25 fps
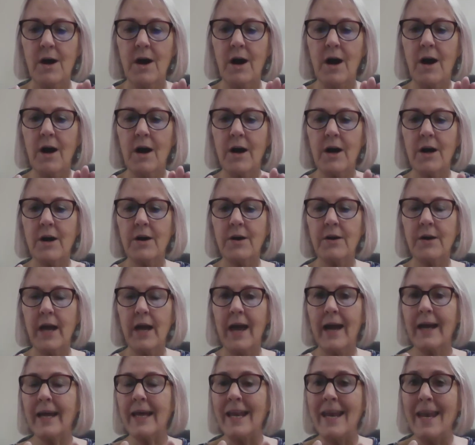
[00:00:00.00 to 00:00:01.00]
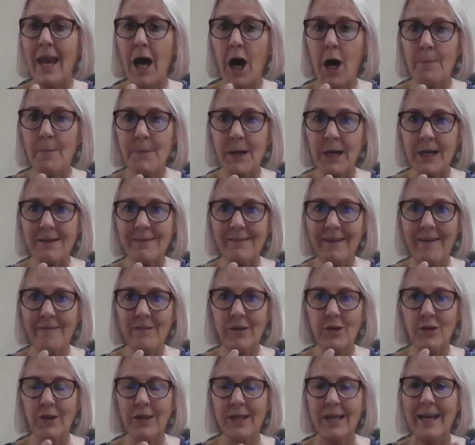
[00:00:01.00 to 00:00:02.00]
our economic
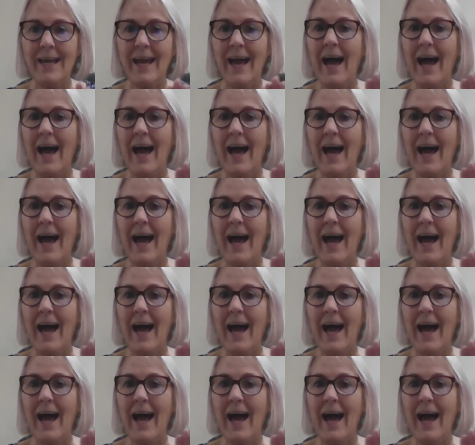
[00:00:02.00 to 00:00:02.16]
level,